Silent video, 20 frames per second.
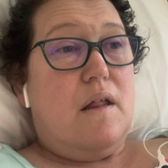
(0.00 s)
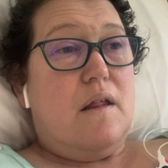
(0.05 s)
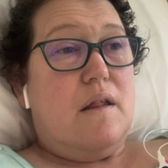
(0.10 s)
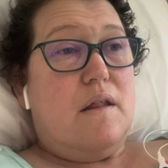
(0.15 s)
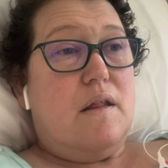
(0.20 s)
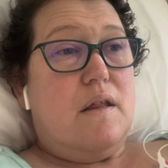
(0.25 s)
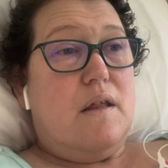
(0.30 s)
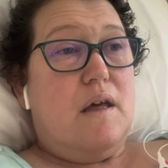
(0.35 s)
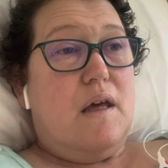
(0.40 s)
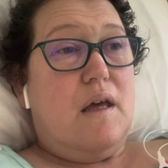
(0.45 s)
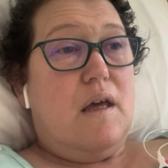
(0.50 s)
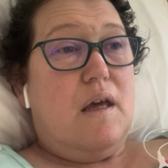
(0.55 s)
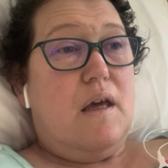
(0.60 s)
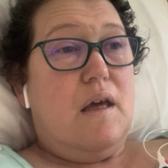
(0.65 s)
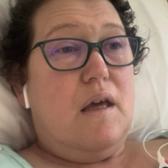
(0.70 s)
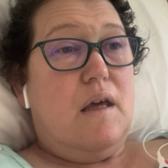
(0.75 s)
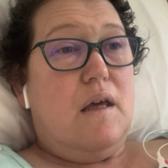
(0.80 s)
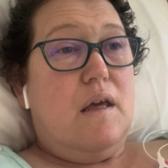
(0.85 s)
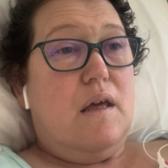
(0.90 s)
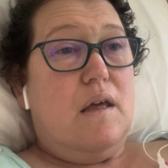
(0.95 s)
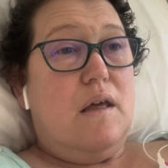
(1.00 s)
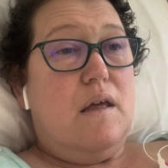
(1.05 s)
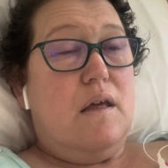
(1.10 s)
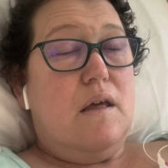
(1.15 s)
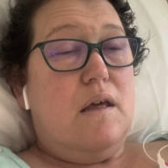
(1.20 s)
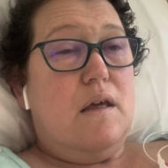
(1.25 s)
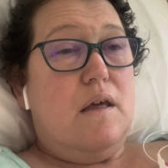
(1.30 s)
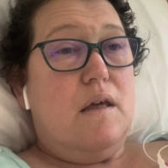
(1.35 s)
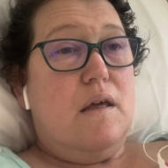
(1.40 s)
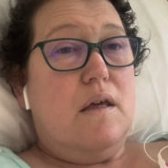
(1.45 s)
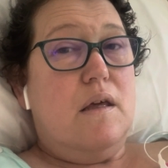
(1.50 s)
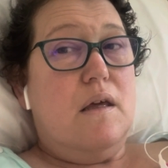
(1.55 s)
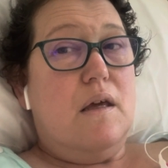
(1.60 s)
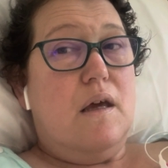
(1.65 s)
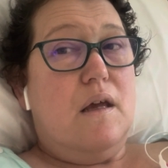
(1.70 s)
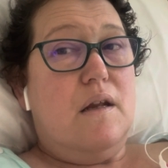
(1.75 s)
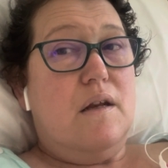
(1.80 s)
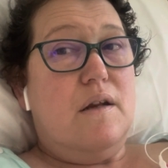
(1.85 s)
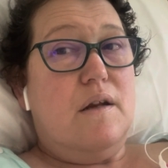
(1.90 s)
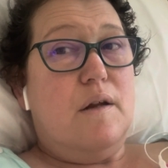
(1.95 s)
they
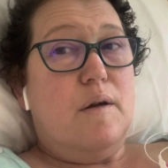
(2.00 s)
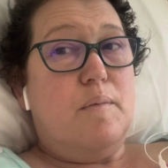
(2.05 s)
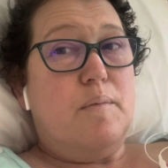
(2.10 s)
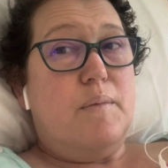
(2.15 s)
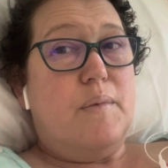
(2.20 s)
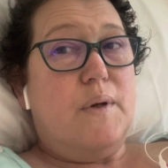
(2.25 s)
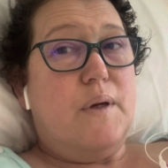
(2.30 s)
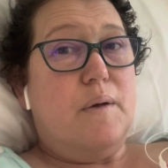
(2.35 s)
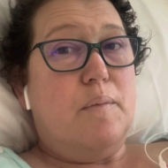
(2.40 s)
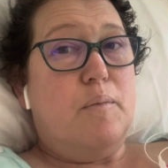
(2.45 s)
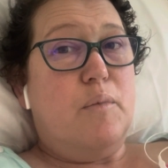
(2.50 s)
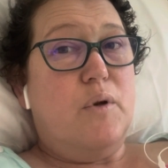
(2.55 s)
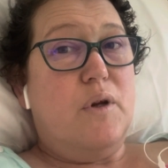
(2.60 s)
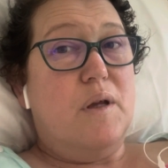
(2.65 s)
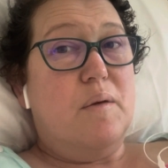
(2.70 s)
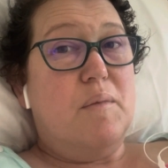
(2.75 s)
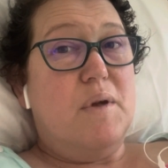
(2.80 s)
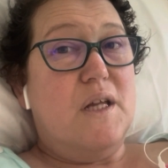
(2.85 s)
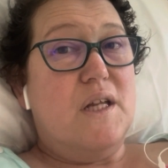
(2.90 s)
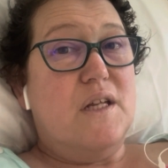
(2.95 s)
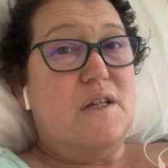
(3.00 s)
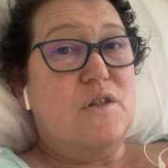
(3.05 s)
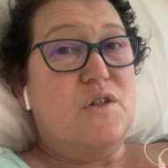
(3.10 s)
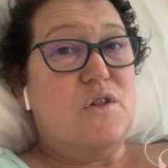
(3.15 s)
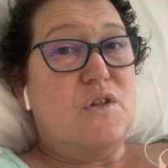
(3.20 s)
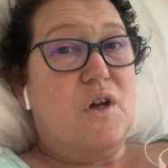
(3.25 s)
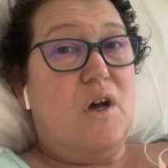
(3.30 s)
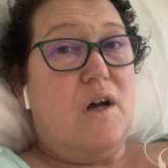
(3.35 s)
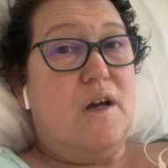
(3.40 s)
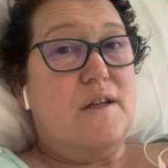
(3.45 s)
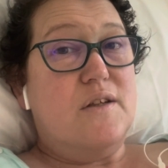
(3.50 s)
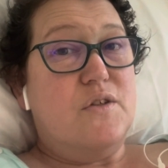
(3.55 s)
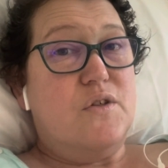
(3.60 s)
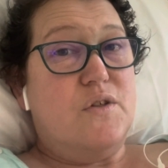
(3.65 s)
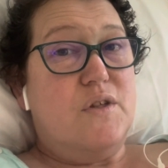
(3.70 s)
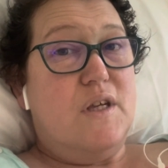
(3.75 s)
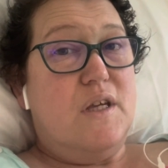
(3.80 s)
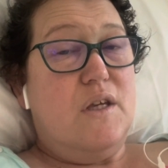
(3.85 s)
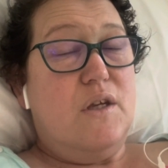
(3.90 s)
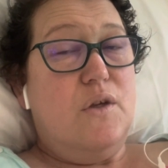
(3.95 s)
ended up putting me into
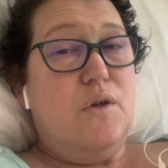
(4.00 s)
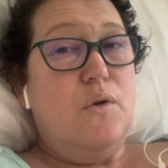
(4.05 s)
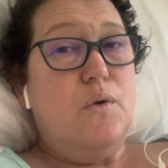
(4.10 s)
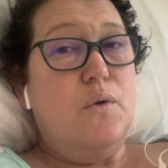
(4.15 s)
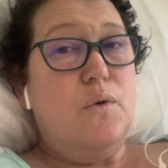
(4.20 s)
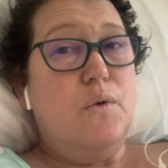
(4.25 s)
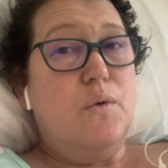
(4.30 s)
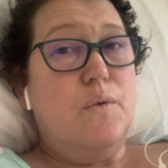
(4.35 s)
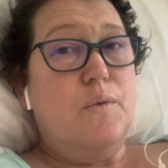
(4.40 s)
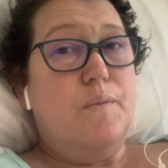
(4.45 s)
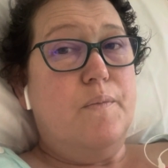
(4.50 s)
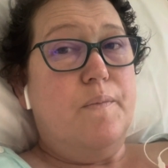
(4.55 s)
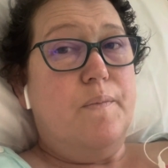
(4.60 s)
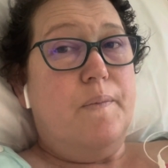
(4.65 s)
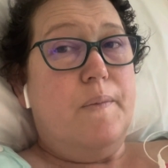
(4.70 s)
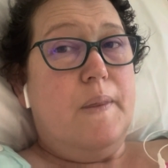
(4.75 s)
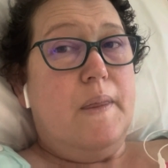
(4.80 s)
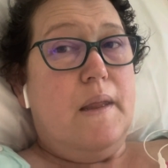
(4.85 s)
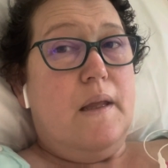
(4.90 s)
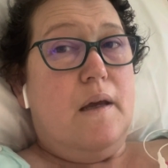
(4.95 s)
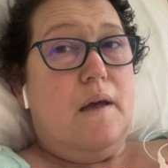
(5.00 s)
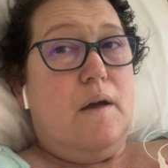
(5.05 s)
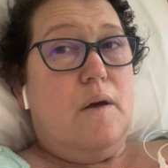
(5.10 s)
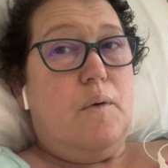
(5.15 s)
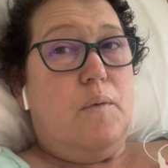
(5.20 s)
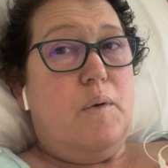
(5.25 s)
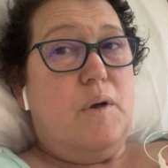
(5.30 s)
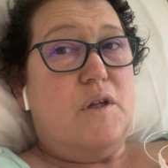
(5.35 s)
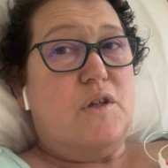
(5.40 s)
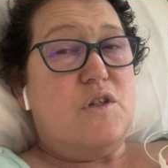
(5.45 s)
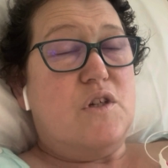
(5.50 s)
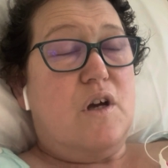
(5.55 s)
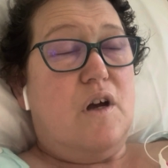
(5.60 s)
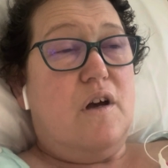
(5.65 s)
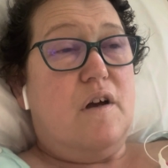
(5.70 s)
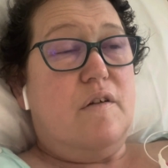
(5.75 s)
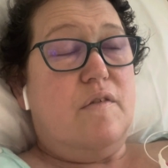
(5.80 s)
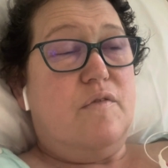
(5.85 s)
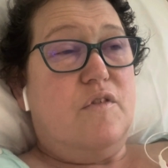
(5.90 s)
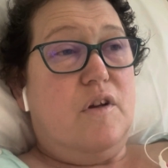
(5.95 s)
ICU, which
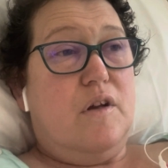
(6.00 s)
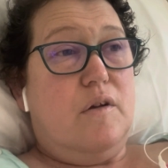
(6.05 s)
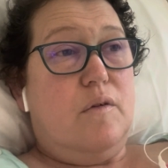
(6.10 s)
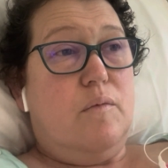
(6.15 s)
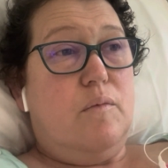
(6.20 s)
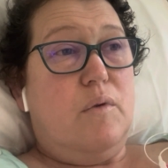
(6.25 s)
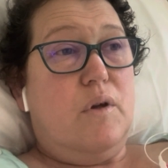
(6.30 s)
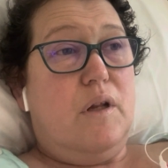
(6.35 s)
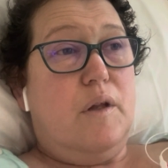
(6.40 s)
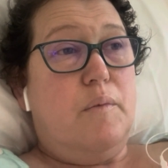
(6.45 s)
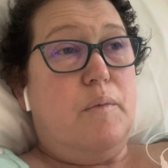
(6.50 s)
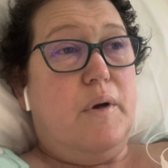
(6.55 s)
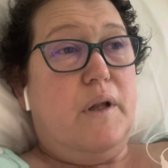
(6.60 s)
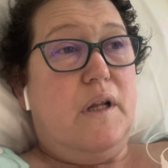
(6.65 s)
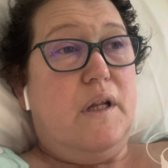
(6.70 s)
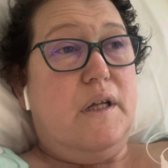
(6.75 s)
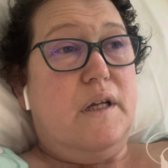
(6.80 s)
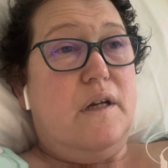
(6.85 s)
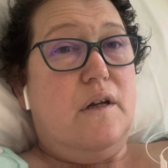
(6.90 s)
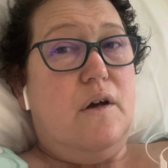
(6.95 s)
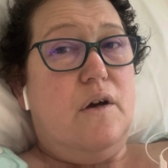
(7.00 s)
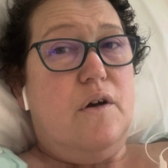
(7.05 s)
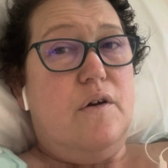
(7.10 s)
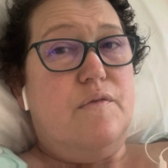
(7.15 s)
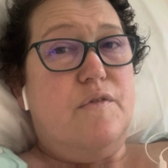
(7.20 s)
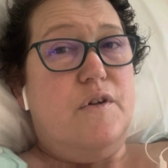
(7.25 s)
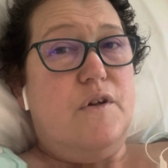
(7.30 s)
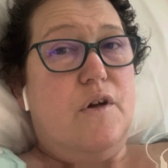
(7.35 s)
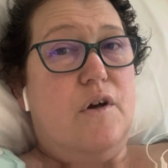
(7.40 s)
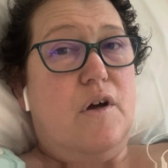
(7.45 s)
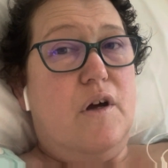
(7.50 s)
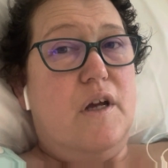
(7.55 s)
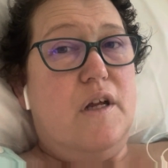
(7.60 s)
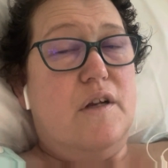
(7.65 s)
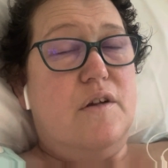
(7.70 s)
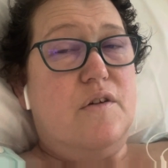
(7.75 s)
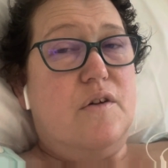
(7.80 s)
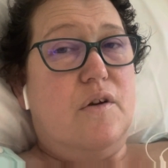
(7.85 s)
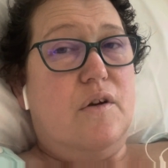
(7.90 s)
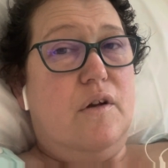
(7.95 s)
I've done really well in
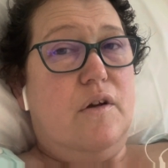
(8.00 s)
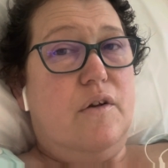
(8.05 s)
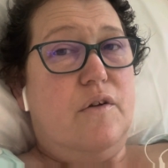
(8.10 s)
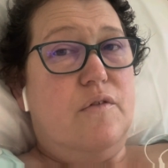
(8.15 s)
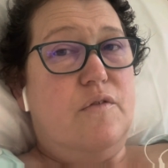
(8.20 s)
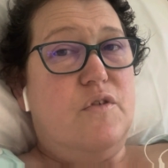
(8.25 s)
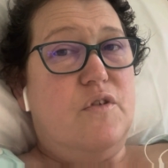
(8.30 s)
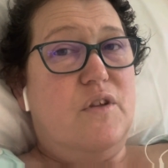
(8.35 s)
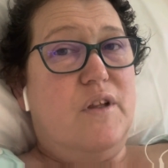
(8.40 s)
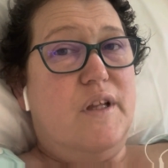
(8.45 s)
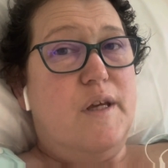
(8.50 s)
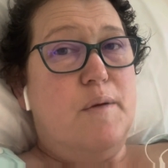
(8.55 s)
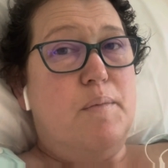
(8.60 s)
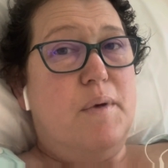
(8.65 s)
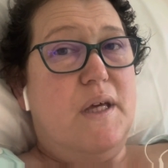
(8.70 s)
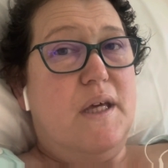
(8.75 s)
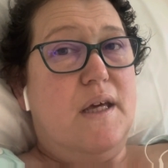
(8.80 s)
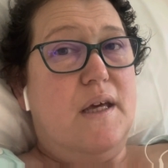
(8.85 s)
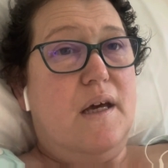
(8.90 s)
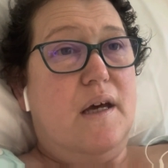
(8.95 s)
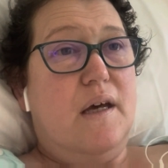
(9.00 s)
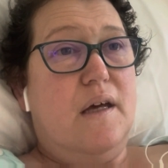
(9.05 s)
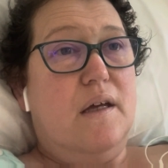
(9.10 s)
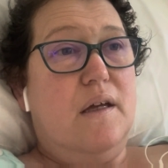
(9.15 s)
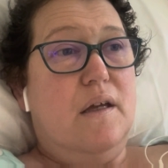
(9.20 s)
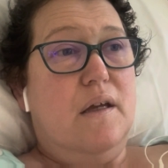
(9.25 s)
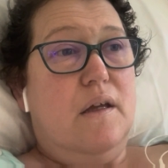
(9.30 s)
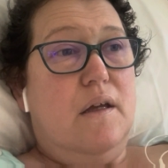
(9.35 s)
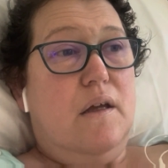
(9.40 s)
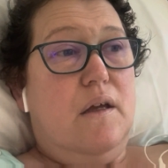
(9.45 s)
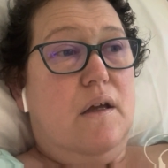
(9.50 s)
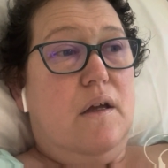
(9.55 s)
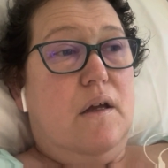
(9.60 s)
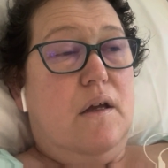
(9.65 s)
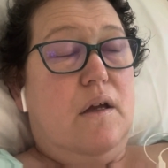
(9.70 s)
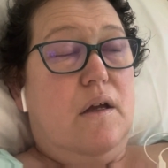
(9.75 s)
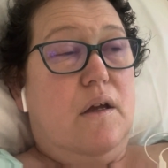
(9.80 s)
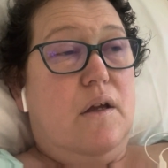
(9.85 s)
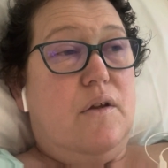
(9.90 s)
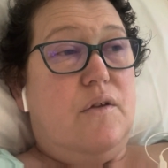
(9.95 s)
overnight. Got a lot of sleep here,
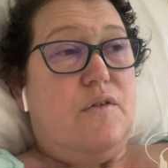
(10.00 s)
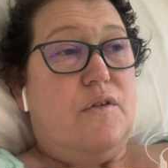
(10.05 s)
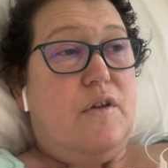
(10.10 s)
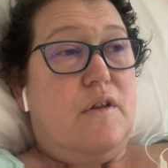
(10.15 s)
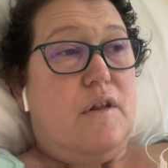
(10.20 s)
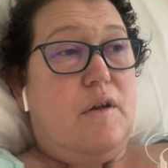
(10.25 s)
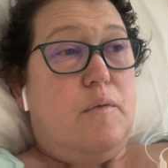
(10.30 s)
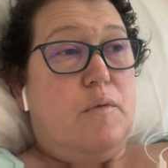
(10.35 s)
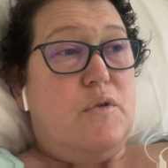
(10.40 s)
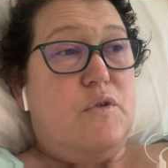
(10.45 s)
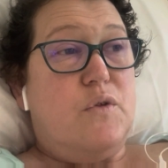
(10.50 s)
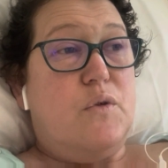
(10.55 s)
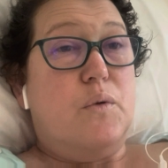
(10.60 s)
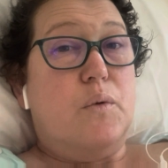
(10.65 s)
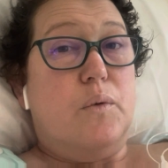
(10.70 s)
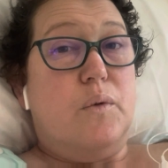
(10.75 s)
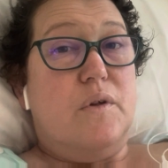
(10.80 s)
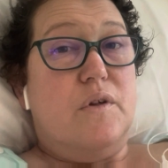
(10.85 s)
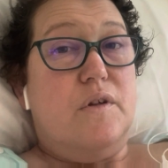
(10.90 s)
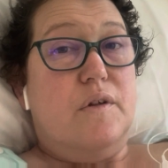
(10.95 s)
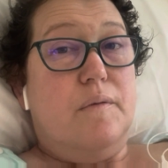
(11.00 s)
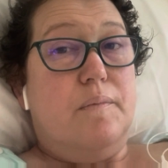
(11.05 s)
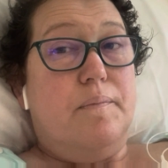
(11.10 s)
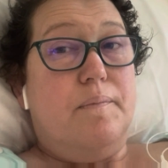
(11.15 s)
so that was good.